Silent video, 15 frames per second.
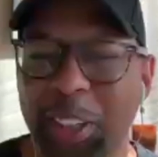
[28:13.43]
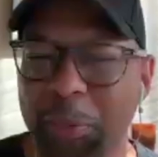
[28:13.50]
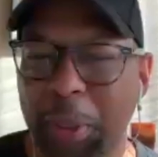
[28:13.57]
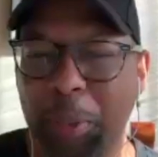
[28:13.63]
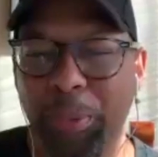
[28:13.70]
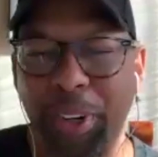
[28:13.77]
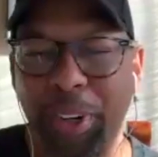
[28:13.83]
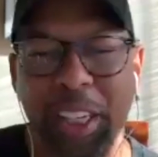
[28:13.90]
to be
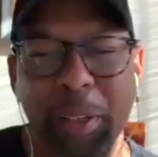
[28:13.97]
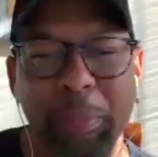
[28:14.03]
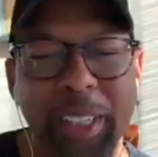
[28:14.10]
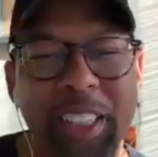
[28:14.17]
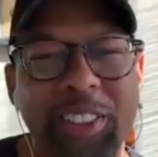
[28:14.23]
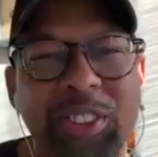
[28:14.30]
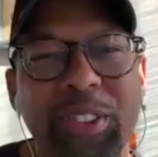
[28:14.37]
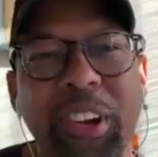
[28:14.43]
bringing them in a
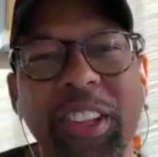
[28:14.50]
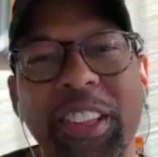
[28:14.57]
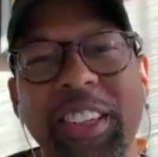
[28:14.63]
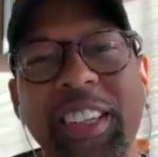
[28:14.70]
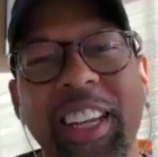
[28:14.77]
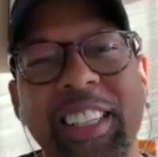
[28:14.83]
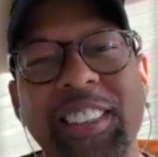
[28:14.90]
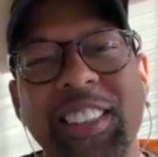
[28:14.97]
stroller
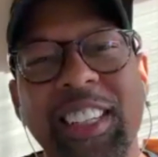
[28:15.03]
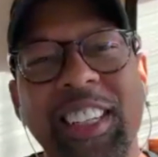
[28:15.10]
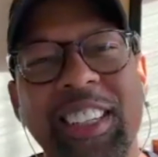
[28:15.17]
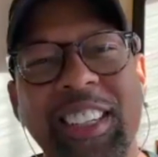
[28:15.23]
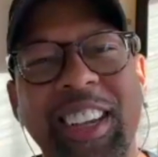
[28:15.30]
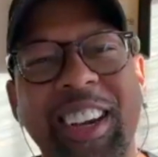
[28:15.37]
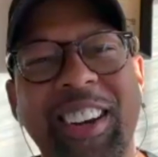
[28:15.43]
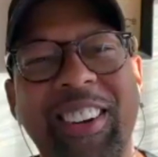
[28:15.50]
next time. Yeah,